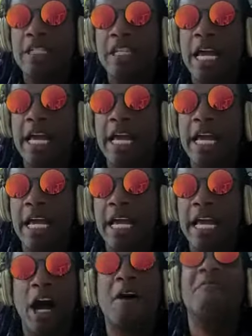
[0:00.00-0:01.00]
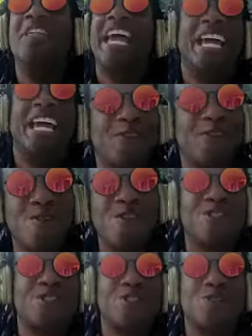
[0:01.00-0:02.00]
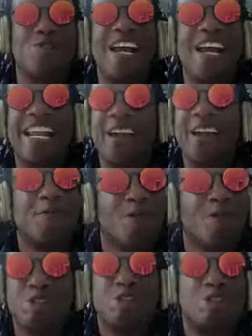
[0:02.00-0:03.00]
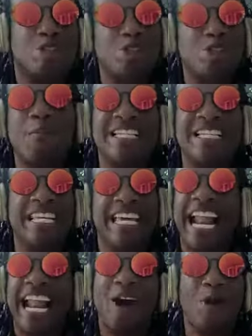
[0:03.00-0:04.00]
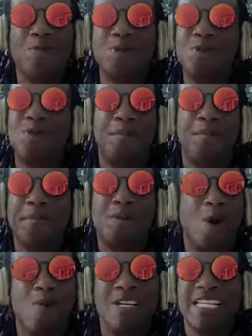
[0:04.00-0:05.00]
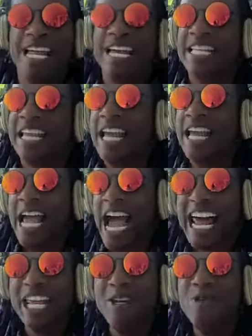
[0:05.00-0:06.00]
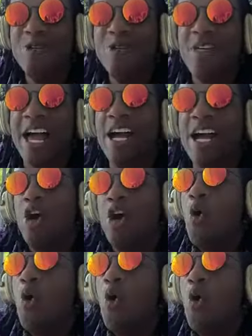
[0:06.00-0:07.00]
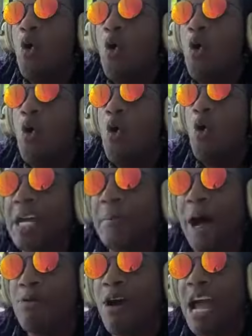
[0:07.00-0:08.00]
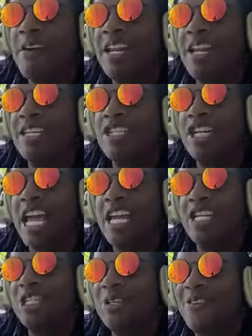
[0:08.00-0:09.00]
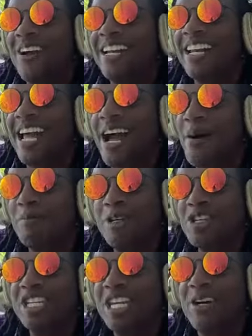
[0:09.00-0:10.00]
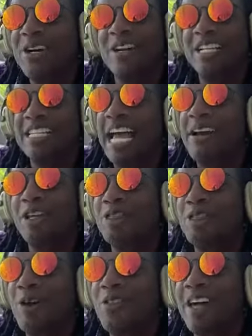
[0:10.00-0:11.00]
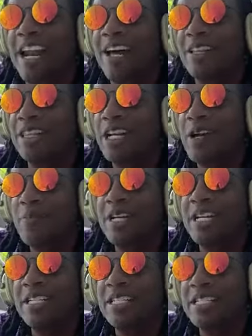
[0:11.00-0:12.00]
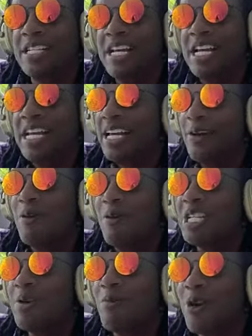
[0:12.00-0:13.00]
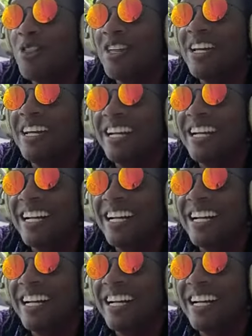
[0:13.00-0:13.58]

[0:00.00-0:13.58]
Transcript: and, and and of the influencers right now influencers are so busy and i homeschool and people are always asking how do you do that what would you say about private education right now i'm just curious i have to throw that out there because was it worth it